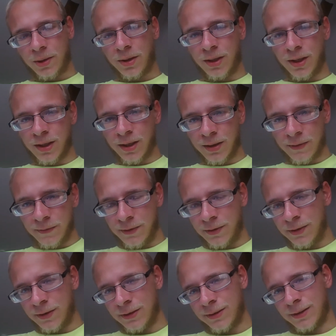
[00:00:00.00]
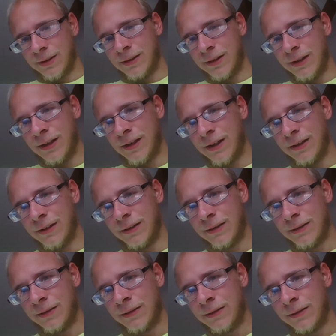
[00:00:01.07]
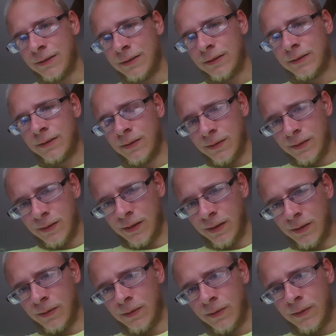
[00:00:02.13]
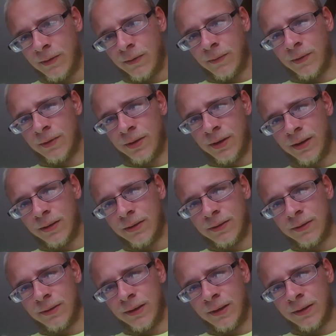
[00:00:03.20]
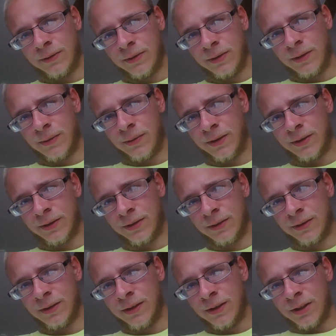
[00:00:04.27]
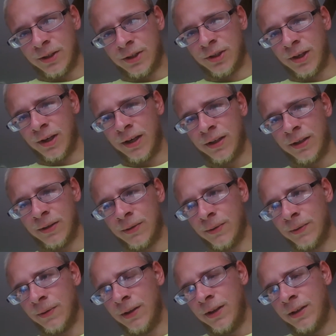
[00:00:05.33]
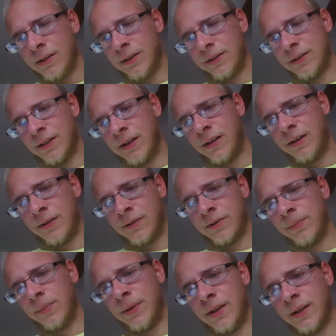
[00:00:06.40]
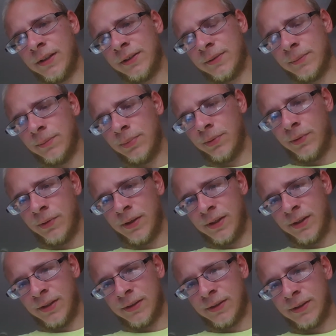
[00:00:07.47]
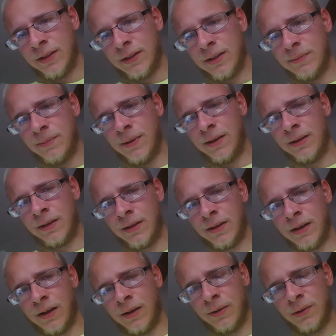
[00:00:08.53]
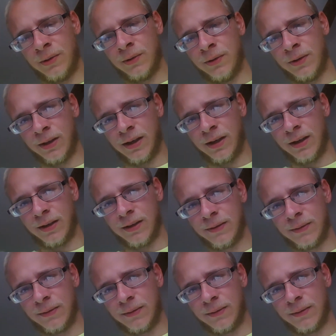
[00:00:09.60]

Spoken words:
And I got to focus on that. So no, we're not, to answer the question, Giant Eagle does not underpay its employees depending on how you look at it.